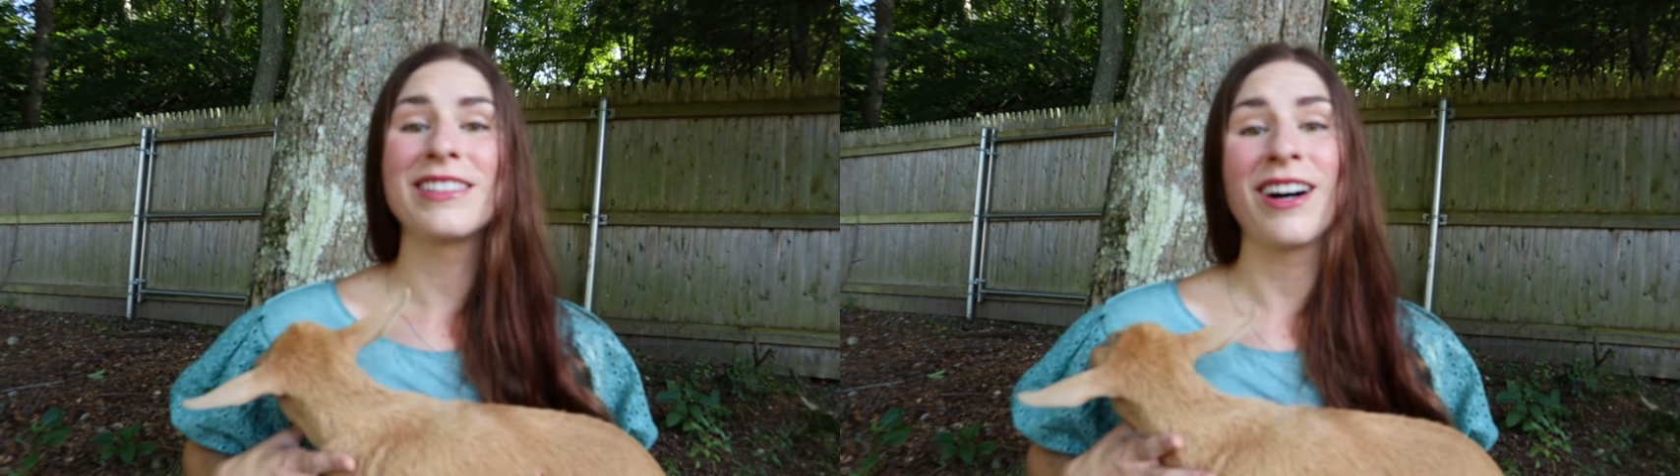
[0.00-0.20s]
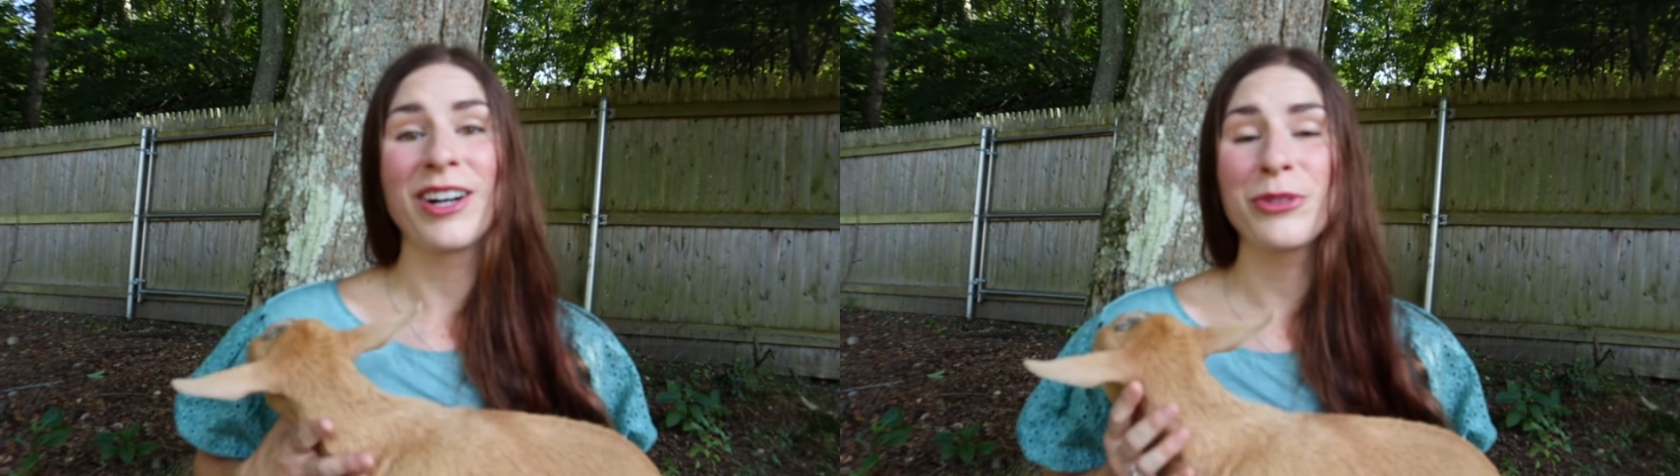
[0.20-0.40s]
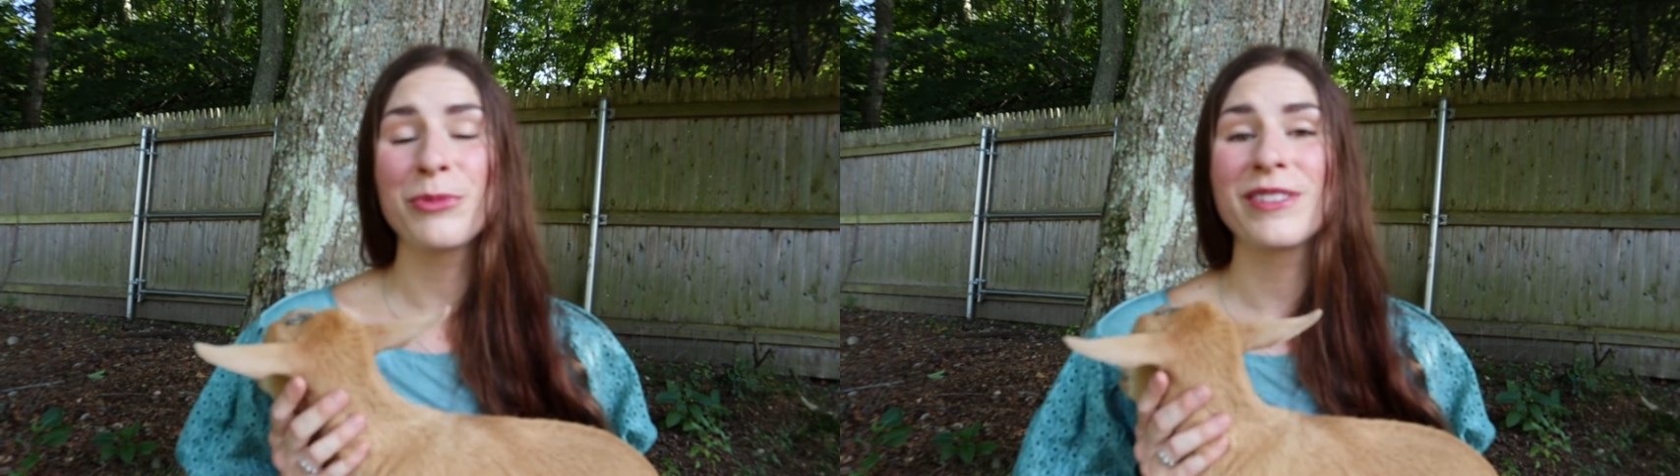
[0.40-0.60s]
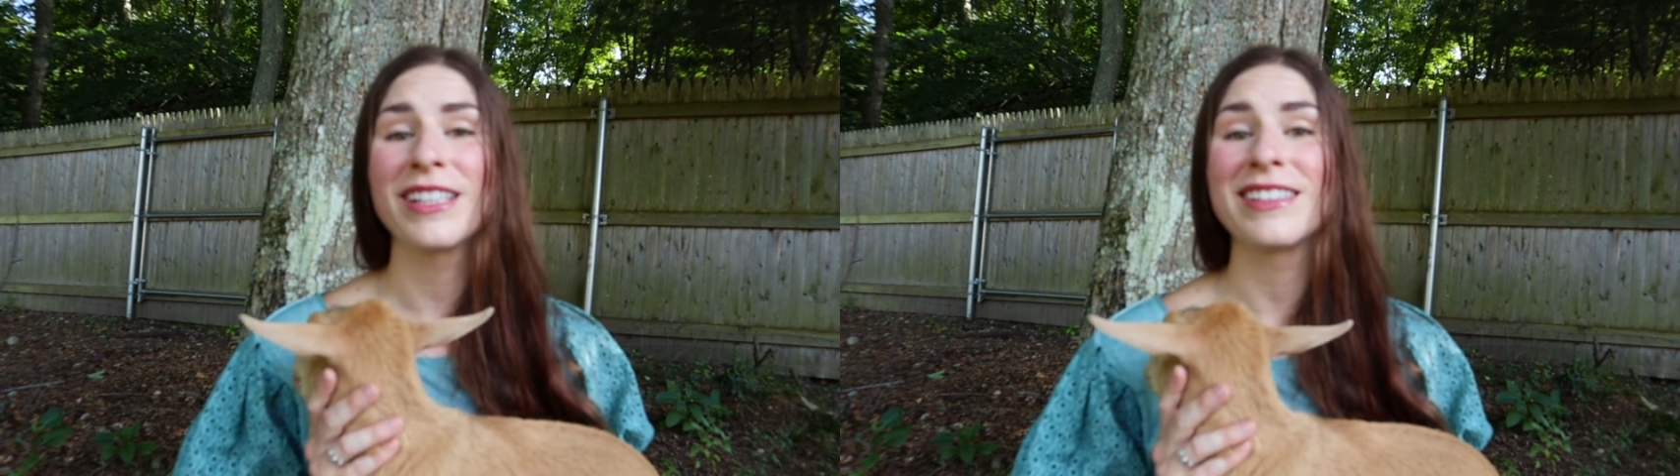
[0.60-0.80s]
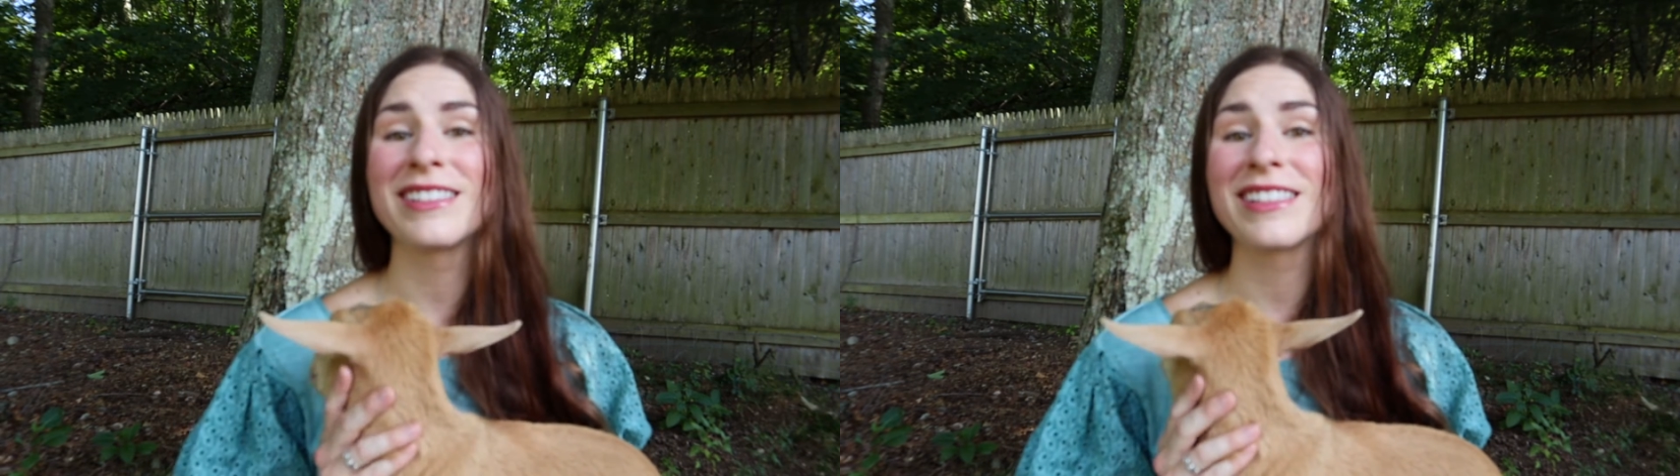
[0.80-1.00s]

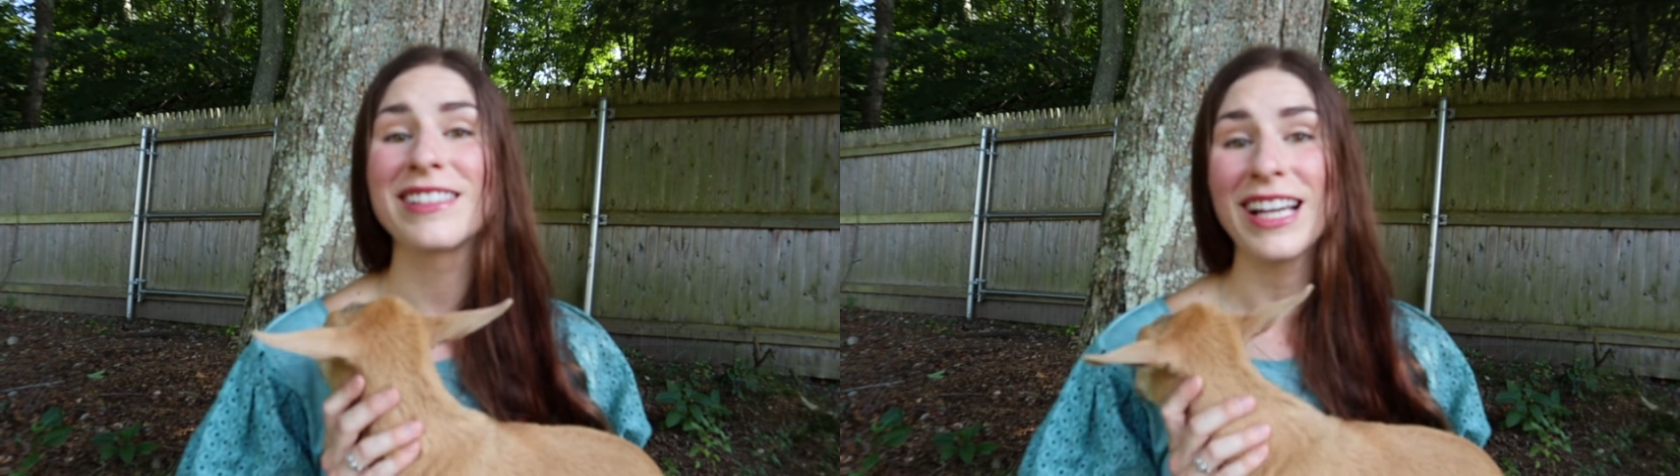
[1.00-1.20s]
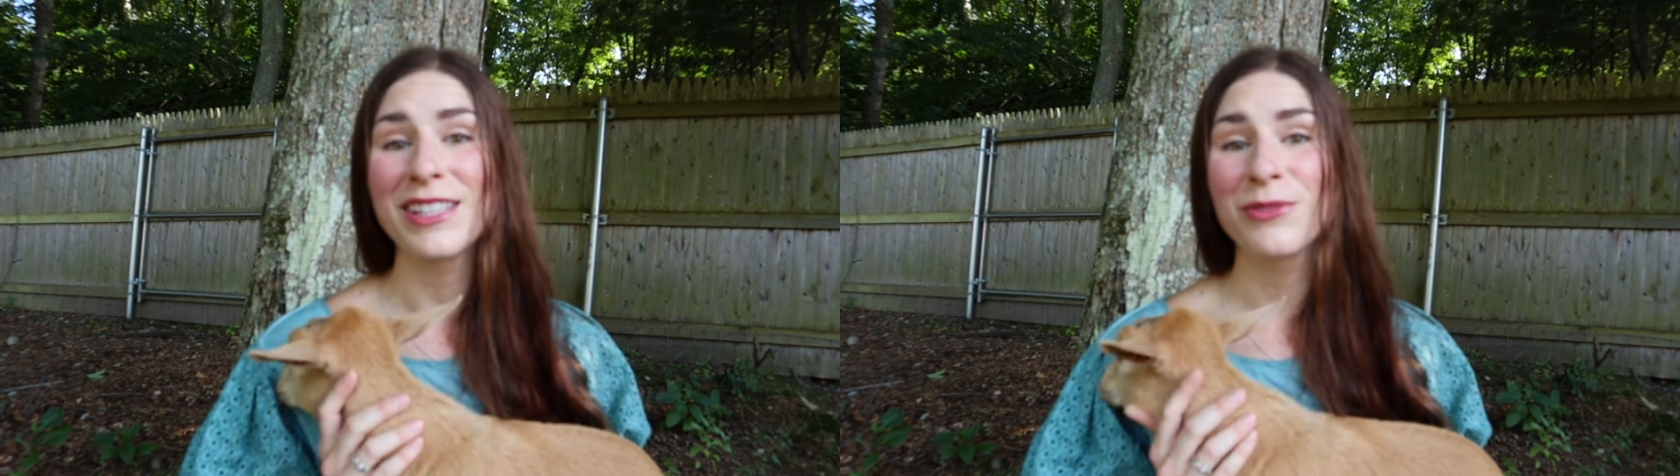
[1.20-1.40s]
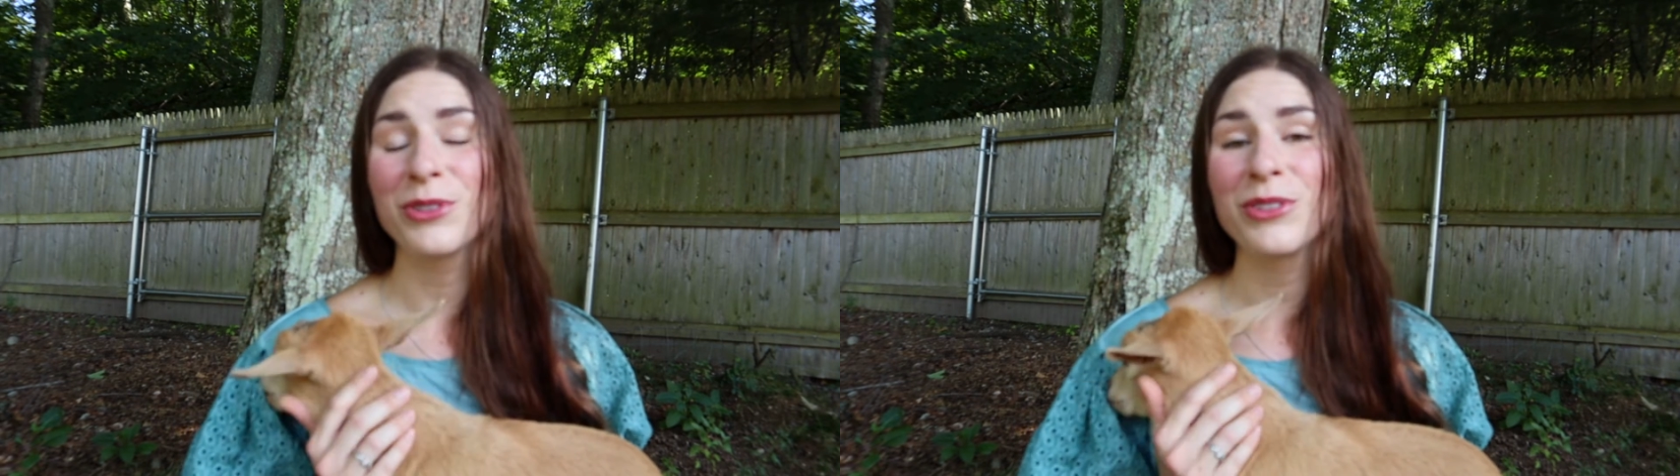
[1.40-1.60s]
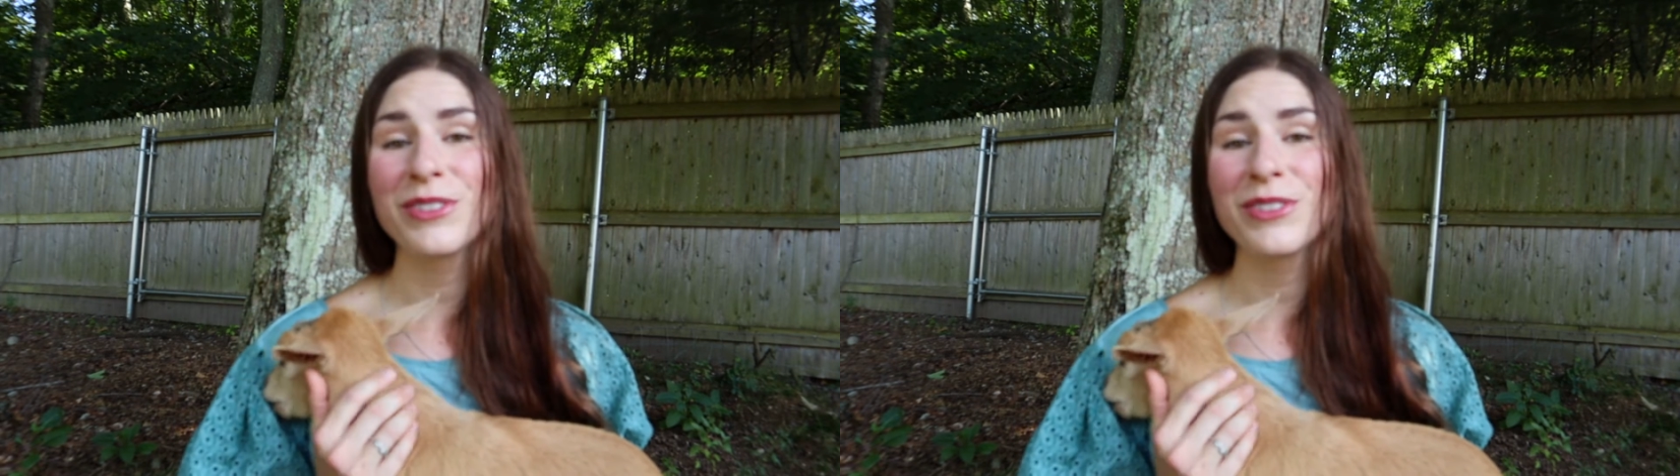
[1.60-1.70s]
100% successful.